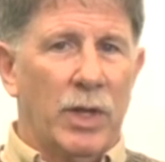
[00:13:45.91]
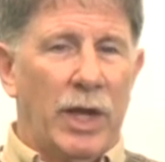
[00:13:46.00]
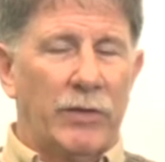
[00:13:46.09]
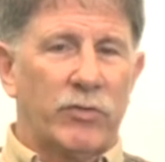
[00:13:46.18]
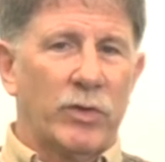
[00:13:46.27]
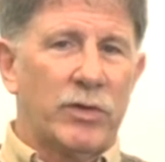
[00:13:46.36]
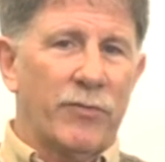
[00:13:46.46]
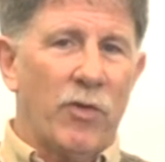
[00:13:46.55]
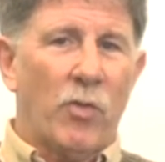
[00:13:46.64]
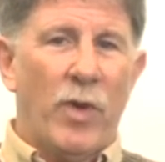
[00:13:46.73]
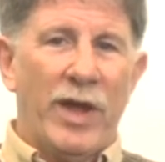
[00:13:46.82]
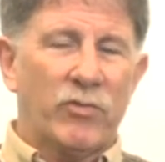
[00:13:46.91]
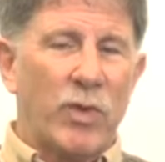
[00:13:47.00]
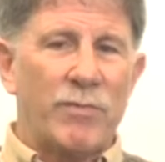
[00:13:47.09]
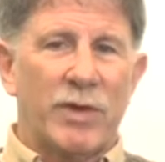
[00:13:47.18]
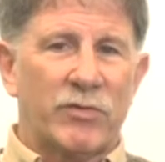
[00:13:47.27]
And so in different ways
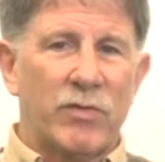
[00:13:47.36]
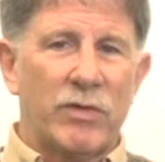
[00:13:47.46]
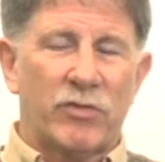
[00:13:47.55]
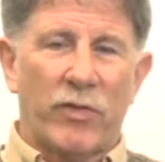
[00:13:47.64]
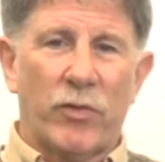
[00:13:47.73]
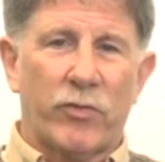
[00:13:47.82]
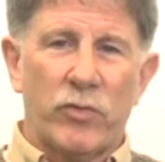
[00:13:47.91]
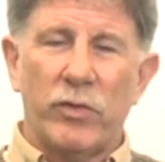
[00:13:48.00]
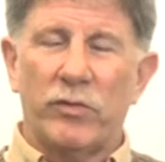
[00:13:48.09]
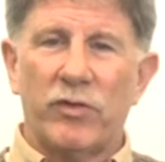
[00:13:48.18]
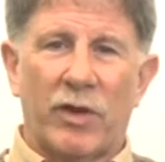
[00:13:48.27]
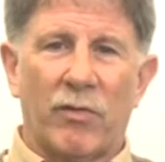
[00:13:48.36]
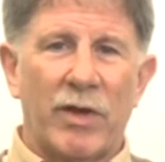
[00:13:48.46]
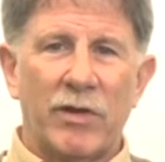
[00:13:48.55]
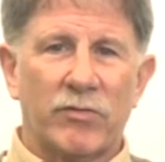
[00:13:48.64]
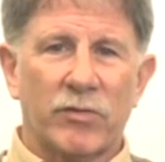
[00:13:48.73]
we mentor each other through the
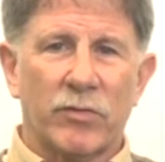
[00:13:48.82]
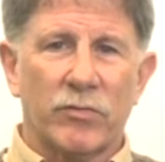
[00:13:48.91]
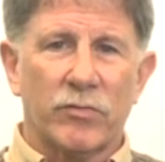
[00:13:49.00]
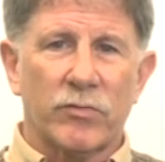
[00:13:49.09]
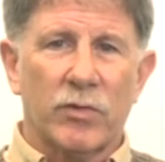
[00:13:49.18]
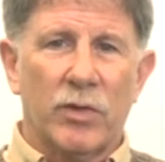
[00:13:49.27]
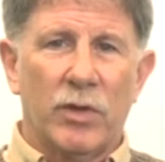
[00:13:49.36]
generations.